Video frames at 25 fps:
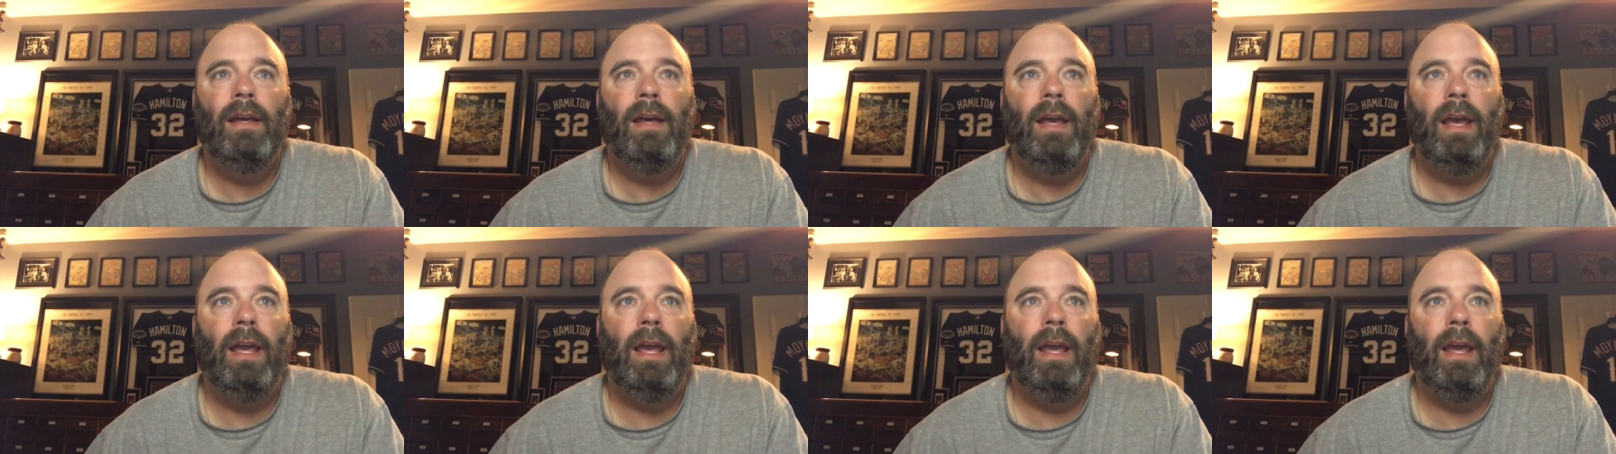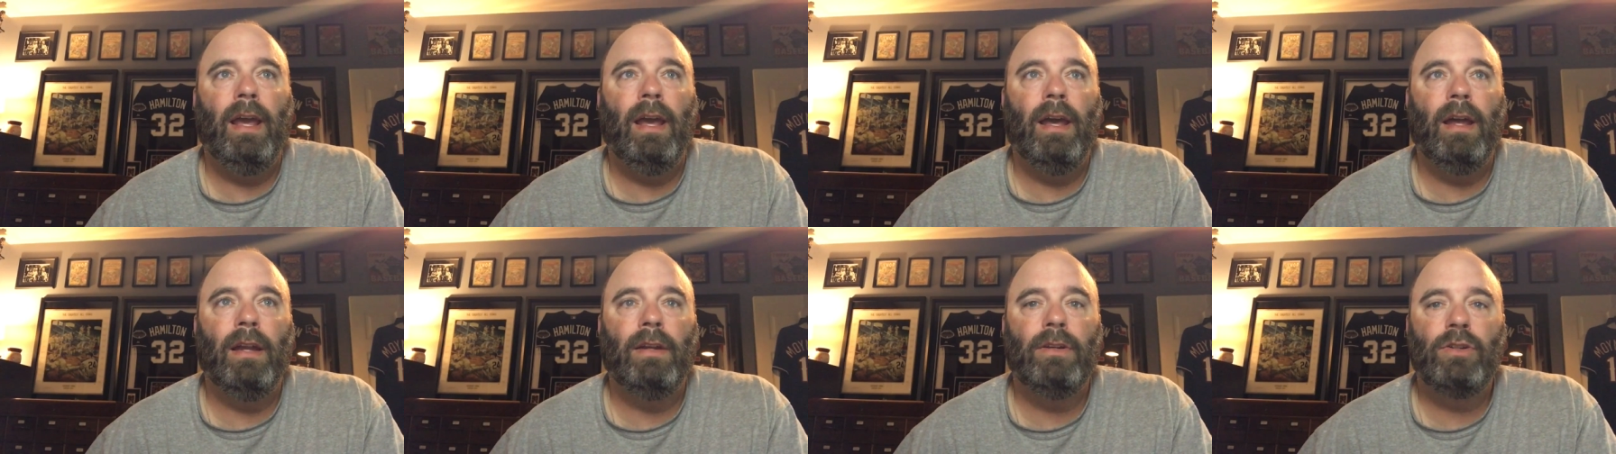
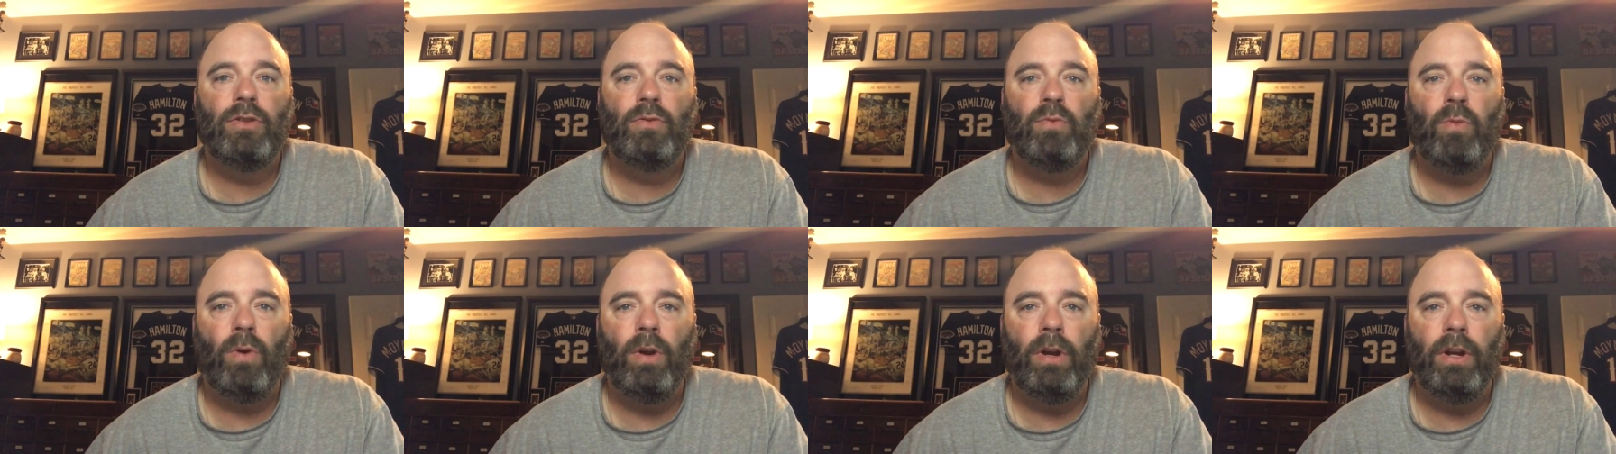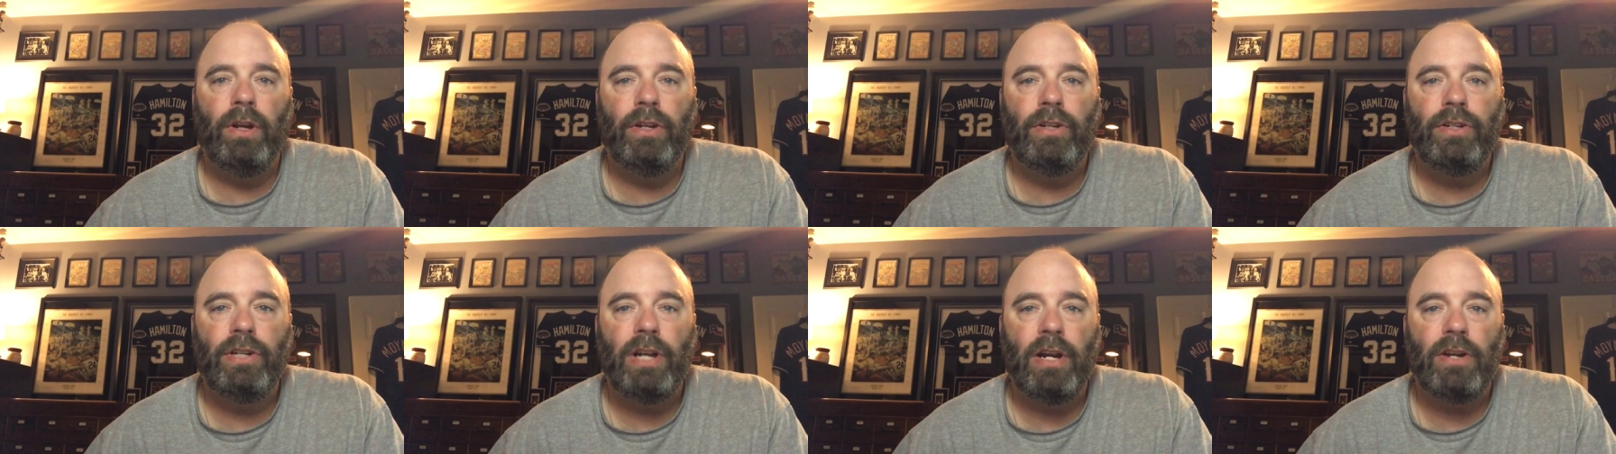and just
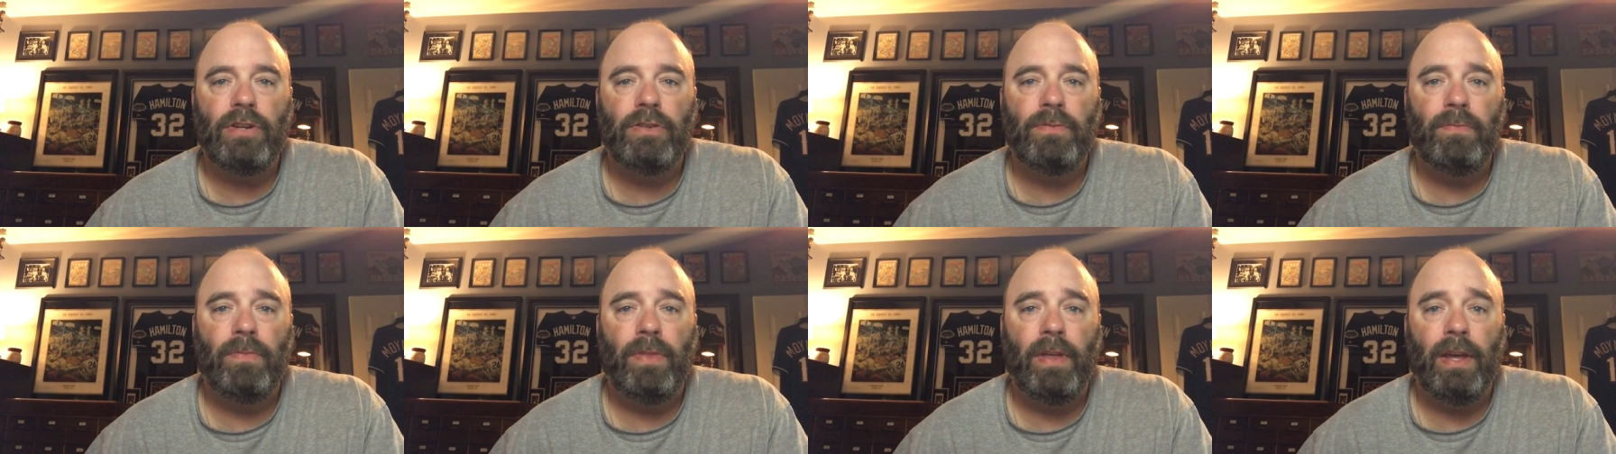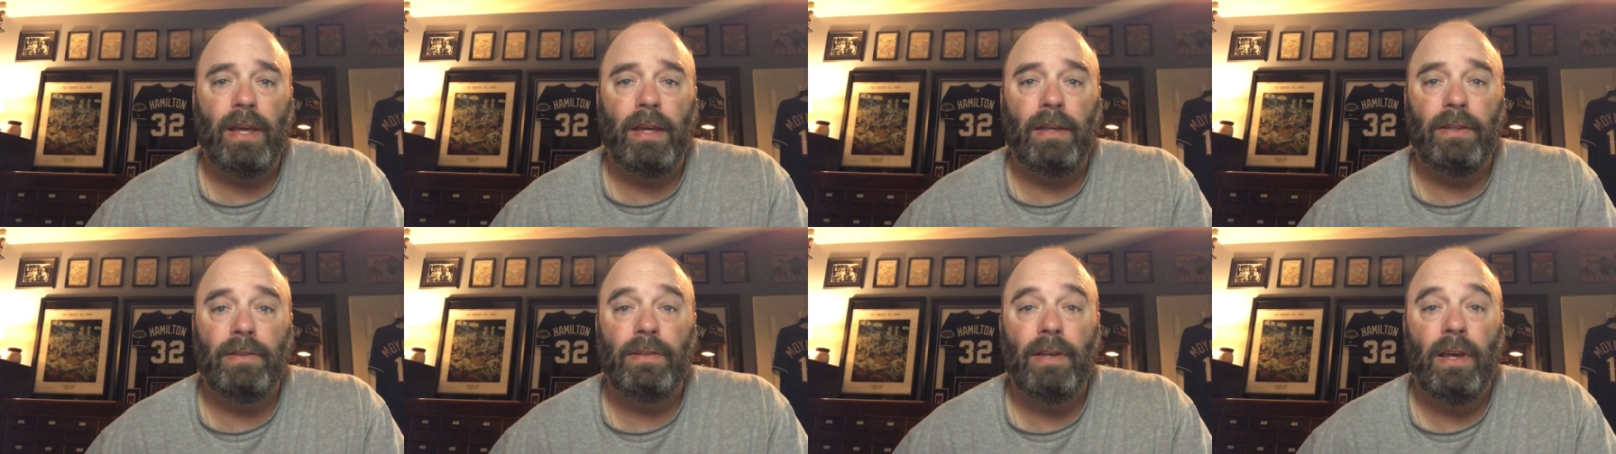wanted to share some
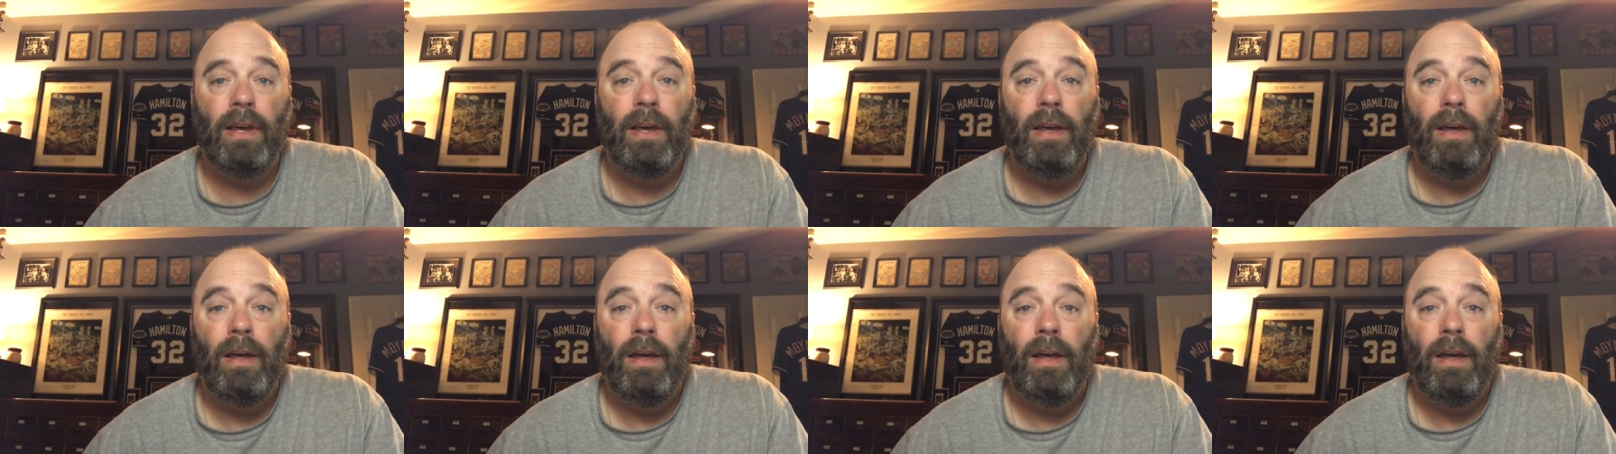things.